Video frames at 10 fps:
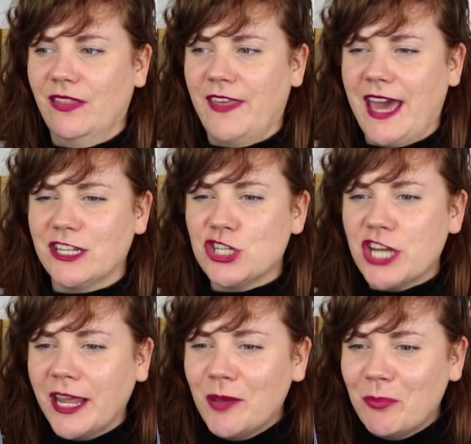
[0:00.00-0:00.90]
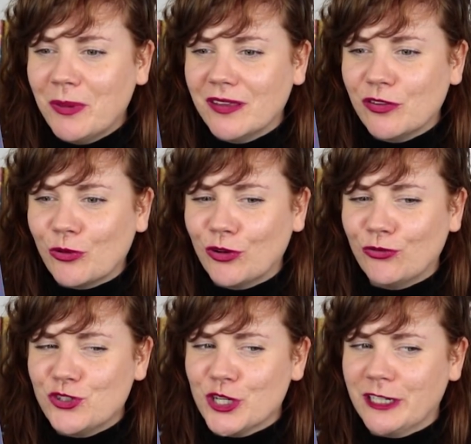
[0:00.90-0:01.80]
that shame sort
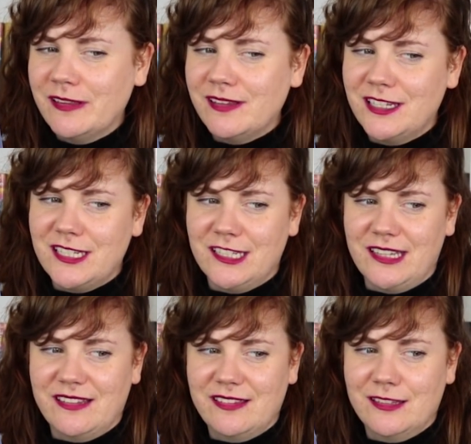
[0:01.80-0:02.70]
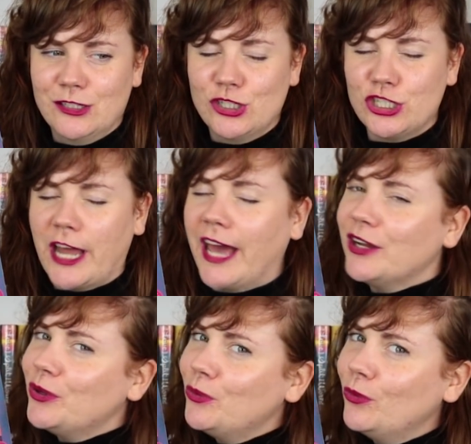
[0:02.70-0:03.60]
of turns into this
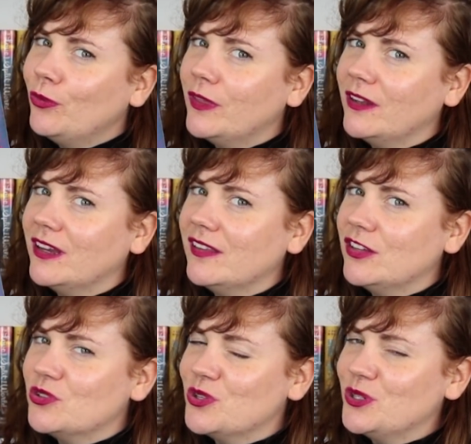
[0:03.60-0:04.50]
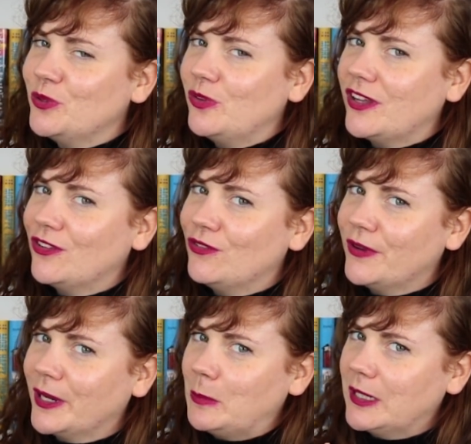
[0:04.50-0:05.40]
shadow that is introduced at the
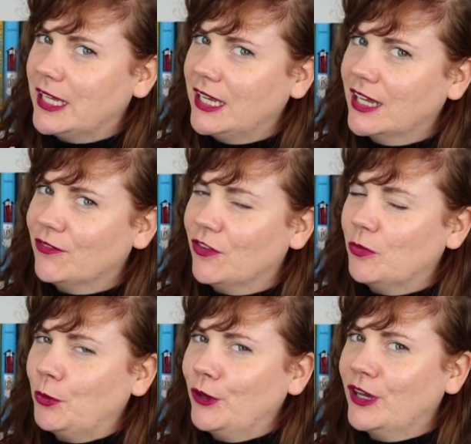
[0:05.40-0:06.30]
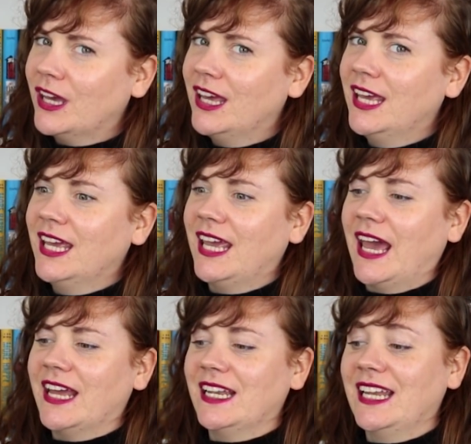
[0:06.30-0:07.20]
very beginning of this book,
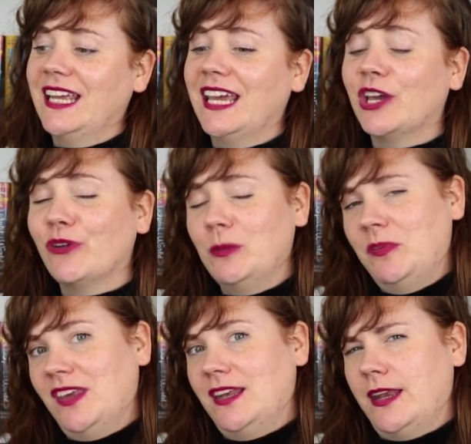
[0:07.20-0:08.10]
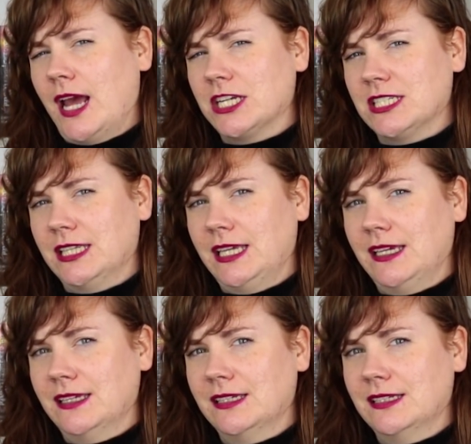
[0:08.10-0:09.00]
and it creeps in and
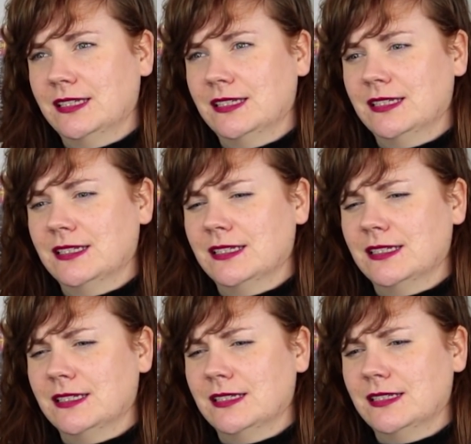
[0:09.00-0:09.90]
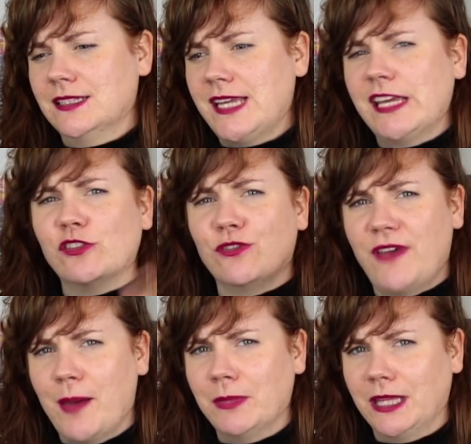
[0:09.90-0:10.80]
actually takes her
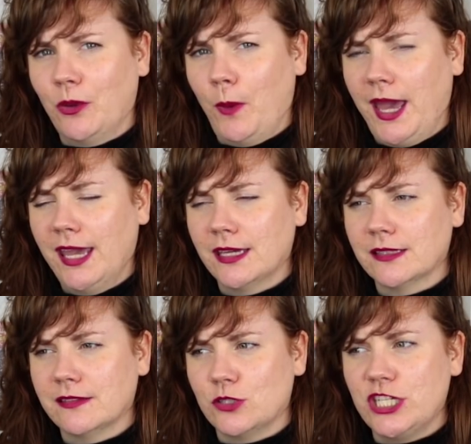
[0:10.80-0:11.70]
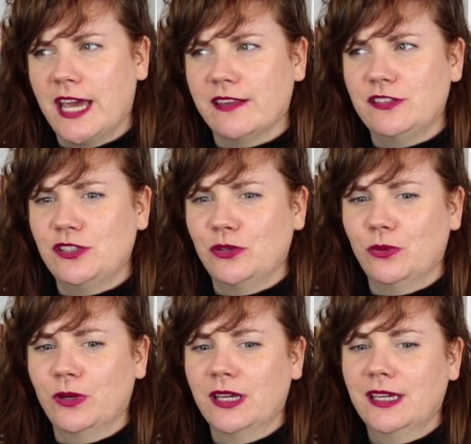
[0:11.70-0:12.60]
family away. So she has to